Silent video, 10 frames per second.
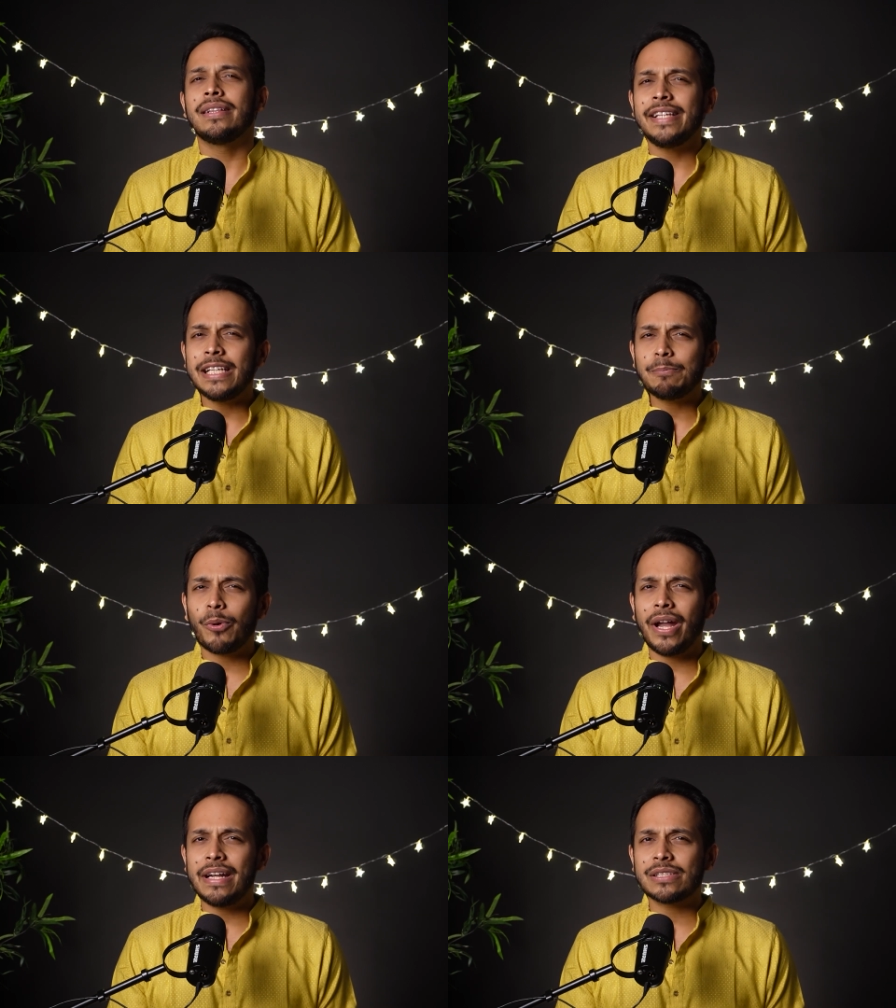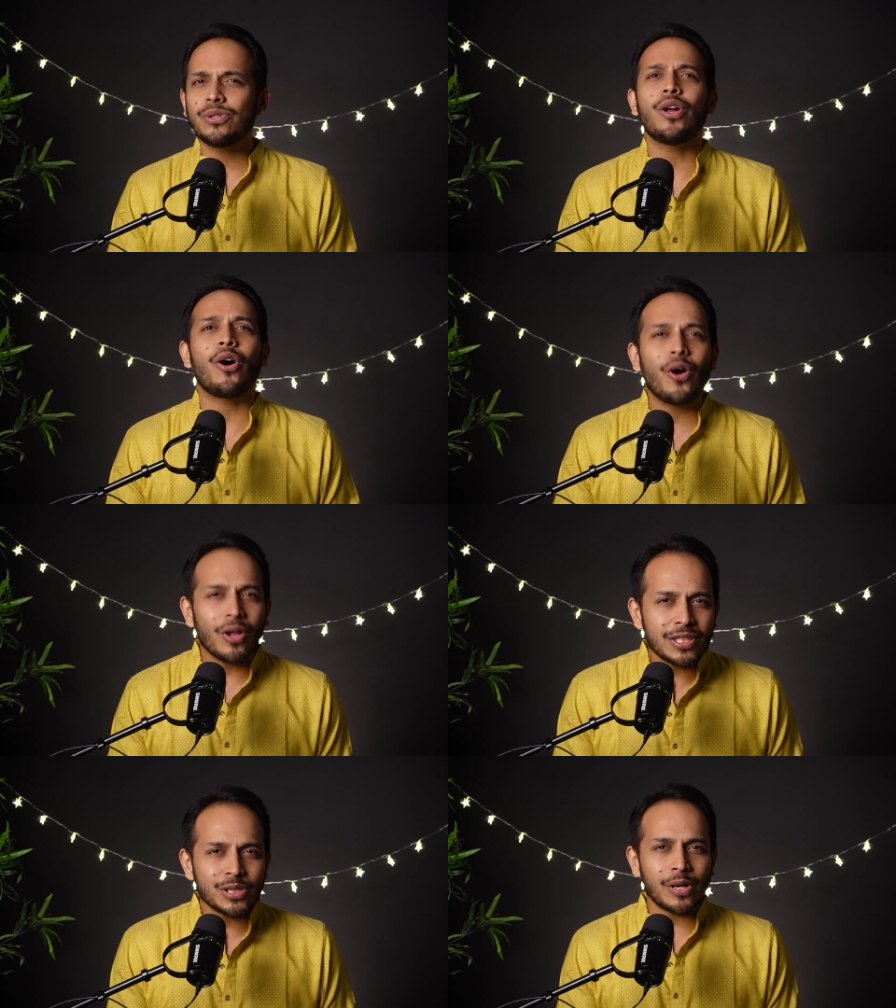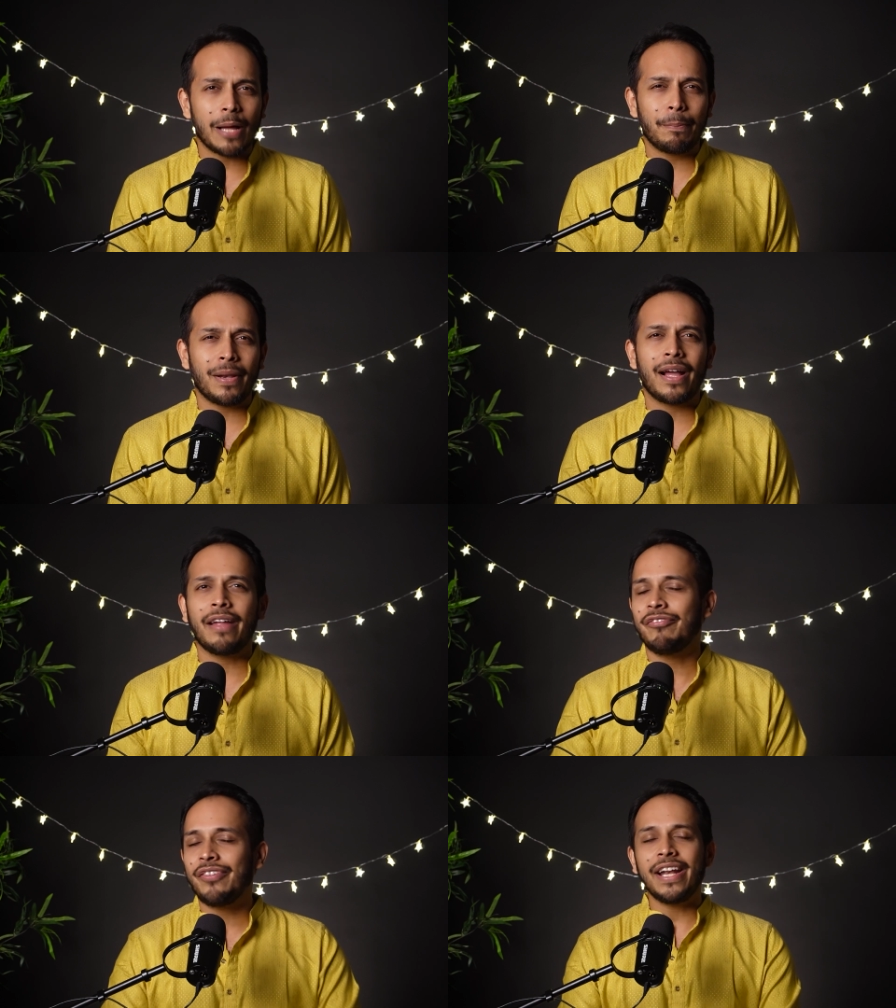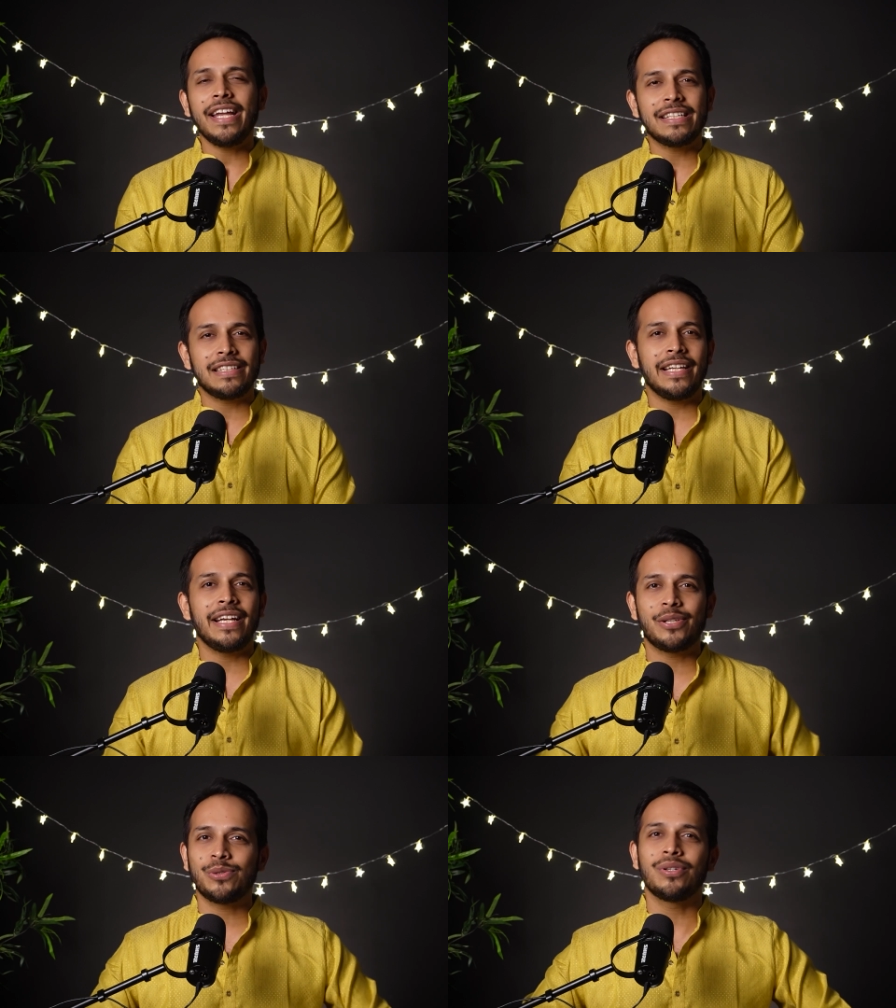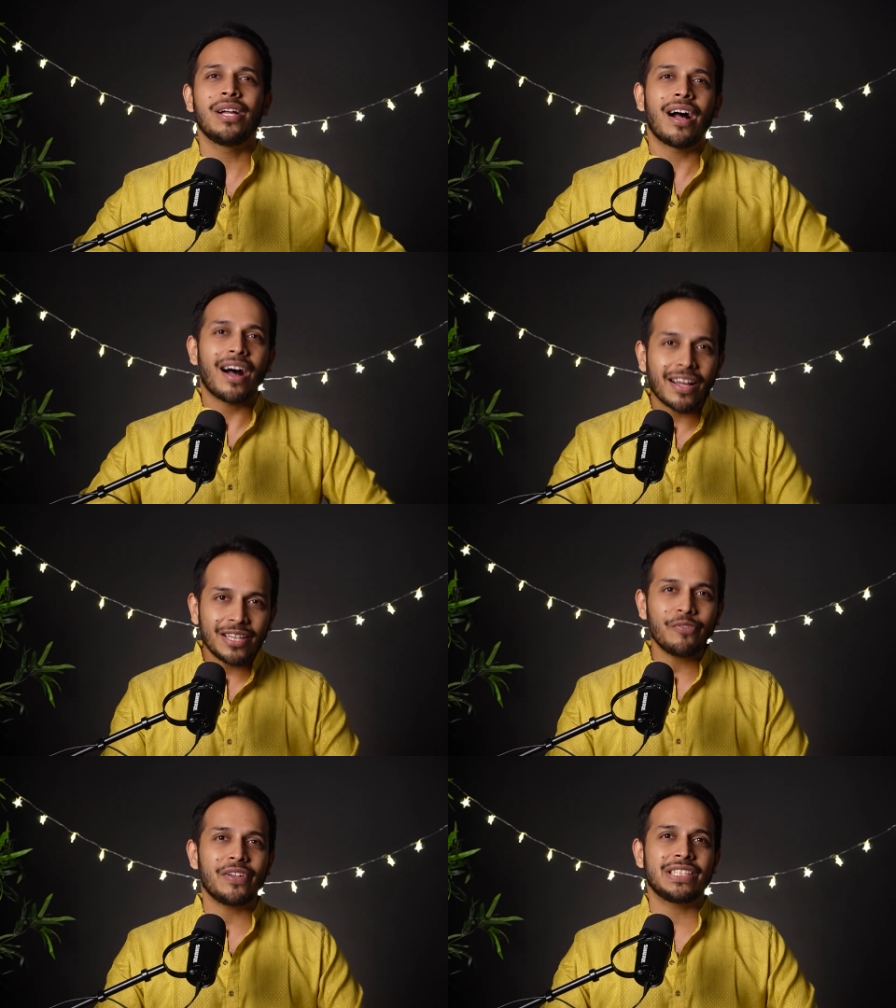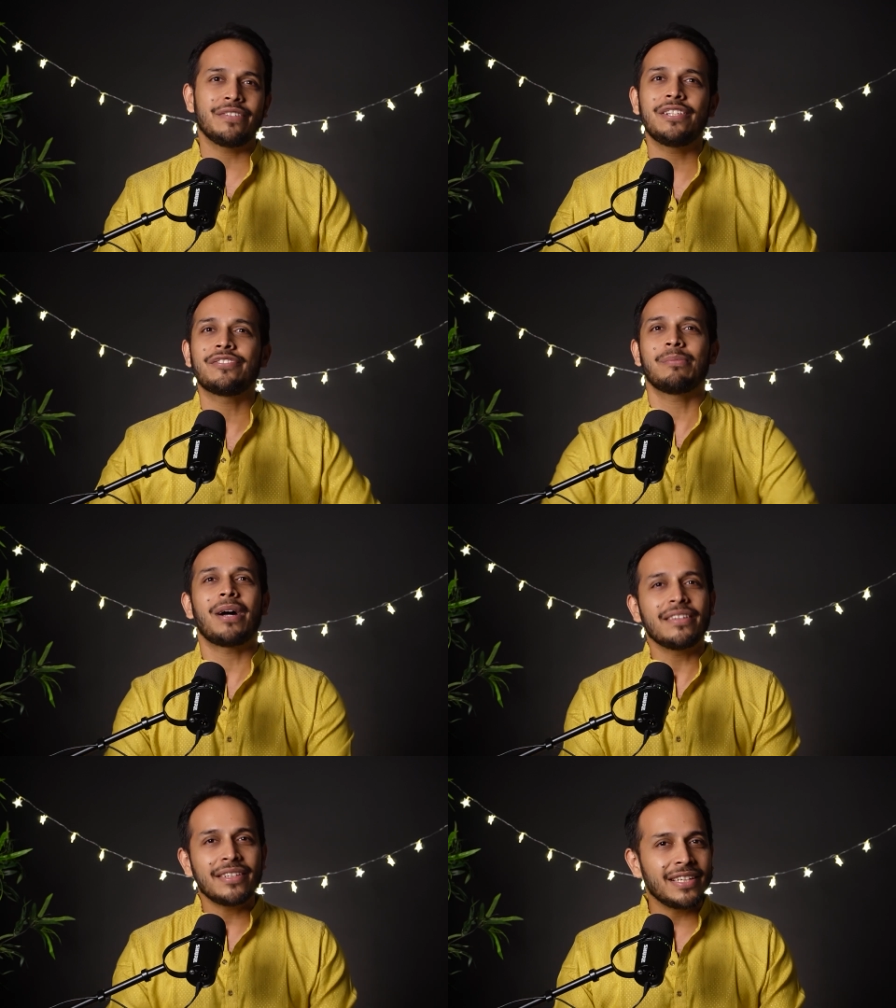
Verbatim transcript: these points could also apply very easily to other festivals from other